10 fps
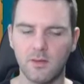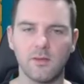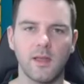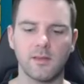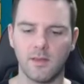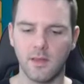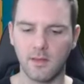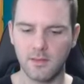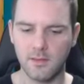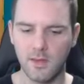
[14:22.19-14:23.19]
That
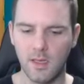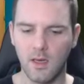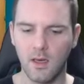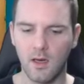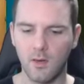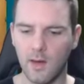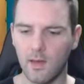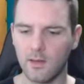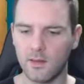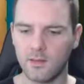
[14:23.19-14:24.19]
stinks. Oh well,
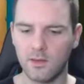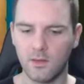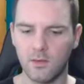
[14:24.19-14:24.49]
let's go